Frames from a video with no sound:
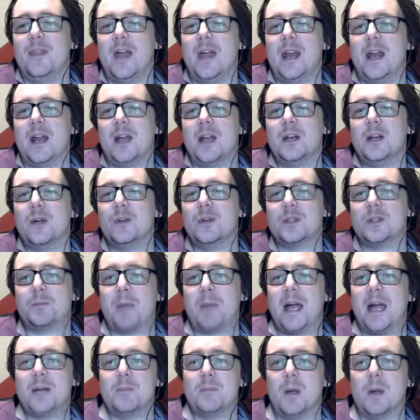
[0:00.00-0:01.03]
then I noticed
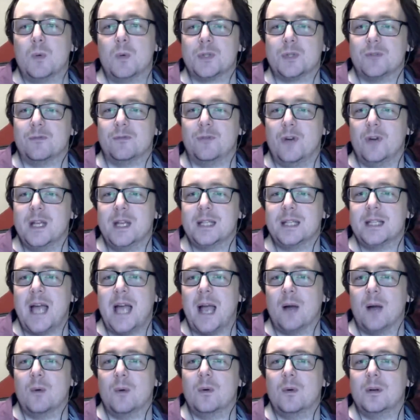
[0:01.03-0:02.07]
Padme wasn't freaked
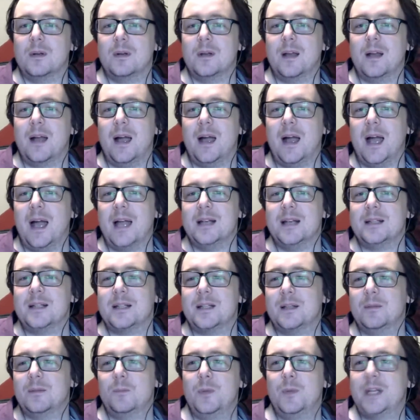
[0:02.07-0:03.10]
out. And
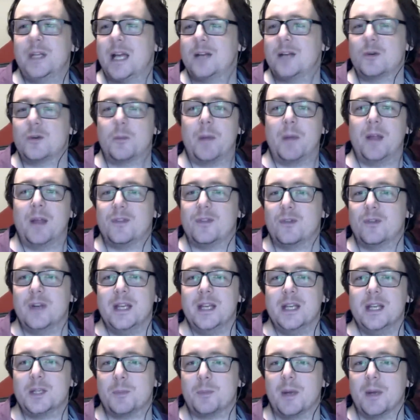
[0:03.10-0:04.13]
we'd had her about three
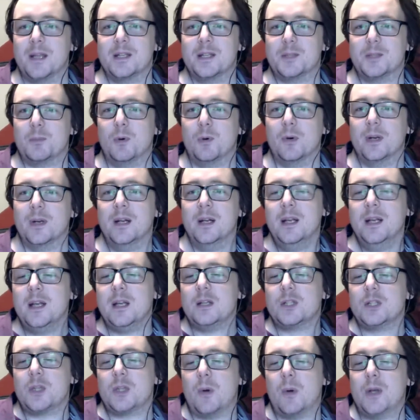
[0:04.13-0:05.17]
years by this point.
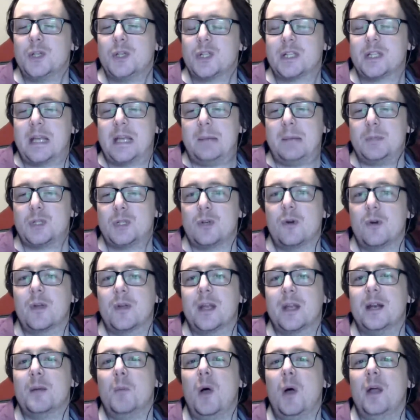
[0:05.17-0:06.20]
So I just kept
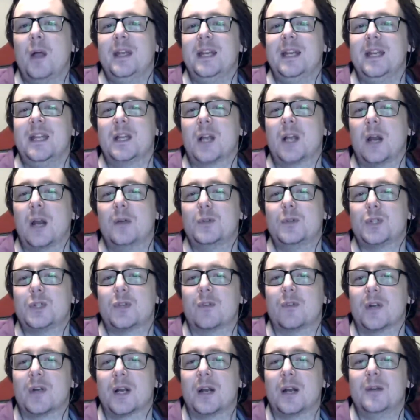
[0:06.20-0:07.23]
stroking Hermione
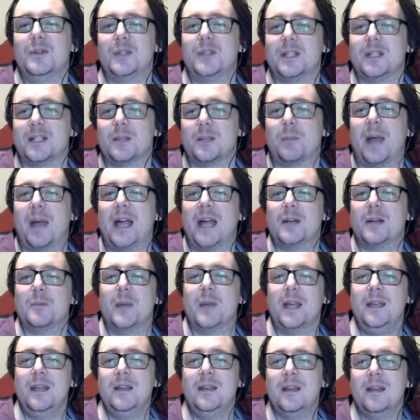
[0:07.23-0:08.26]
closer and closer to
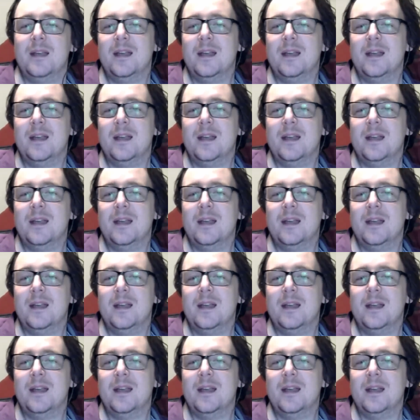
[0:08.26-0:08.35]
Padme.